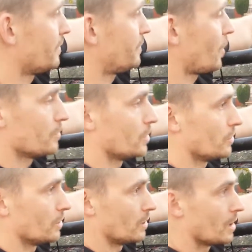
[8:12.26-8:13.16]
foam
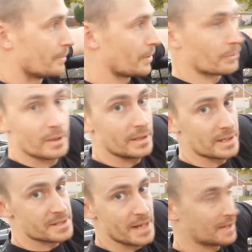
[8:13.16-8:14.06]
noodle, but really
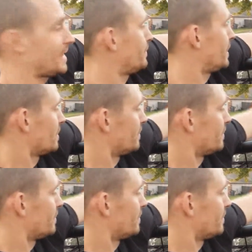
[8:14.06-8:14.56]
it's not that big